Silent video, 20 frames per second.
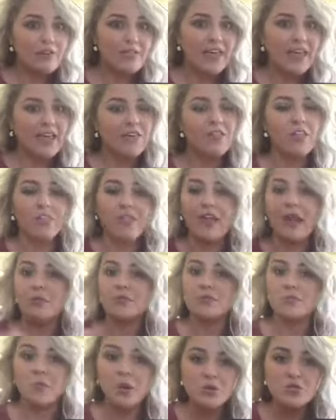thing, and the thing I
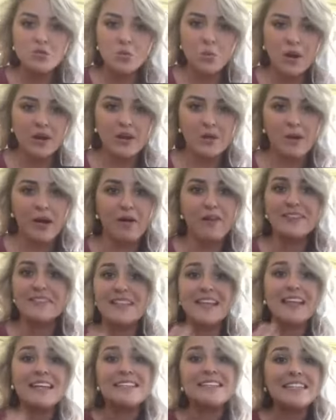was most worried about, is
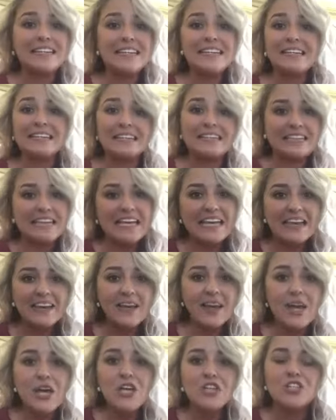that it didn't leak.
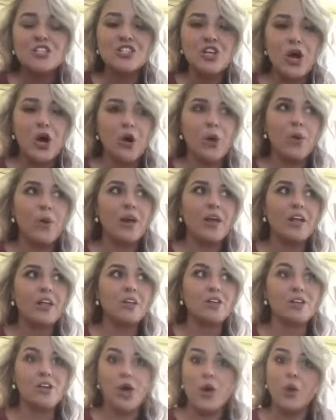So
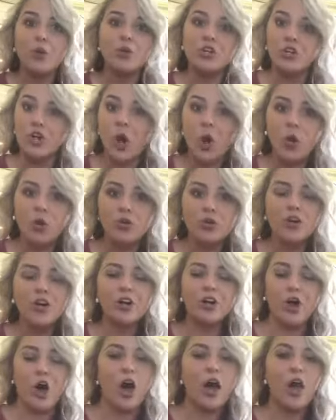no yolk
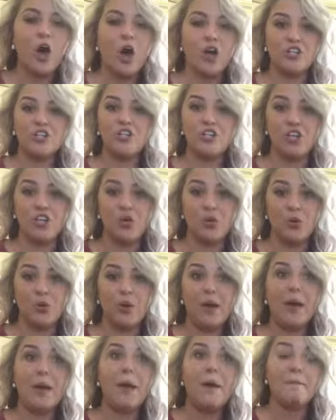got onto
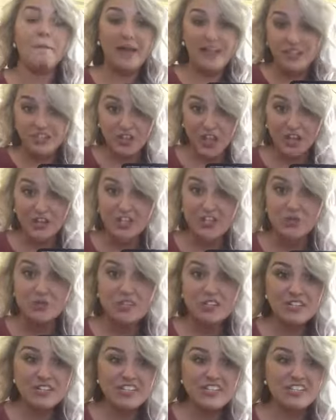my deluxe
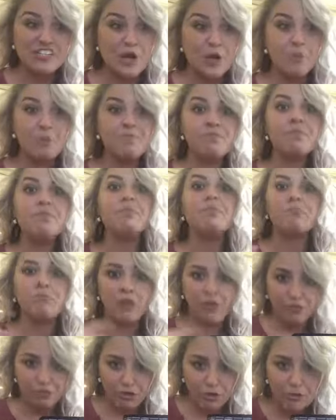utility tote.
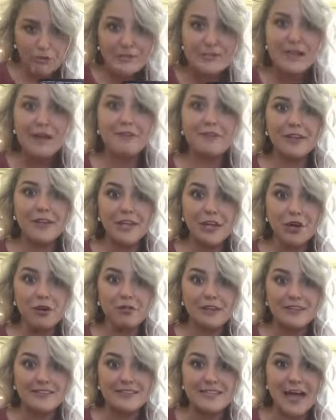There was definitely
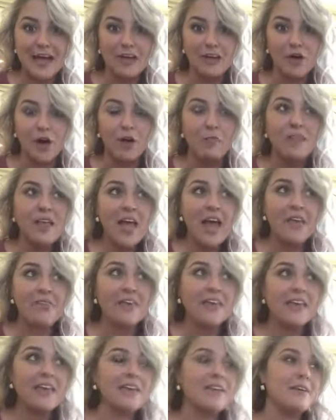yolk inside, y'all. I
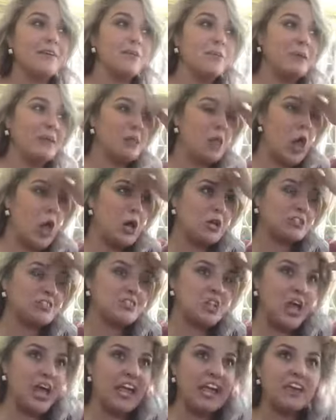think we
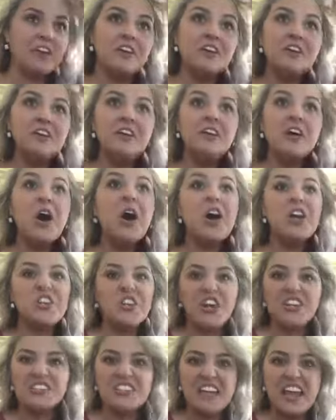lost like a
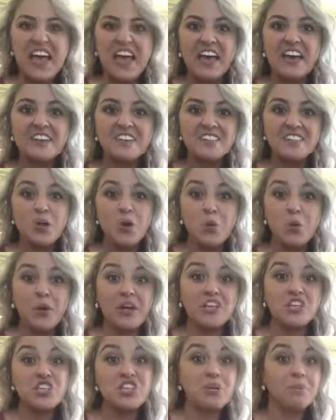dozen eggs,
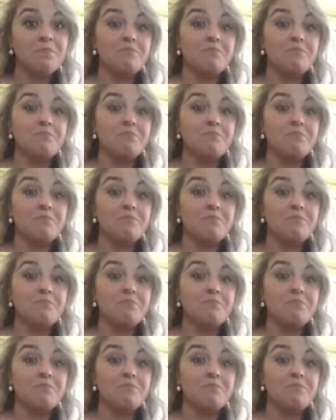which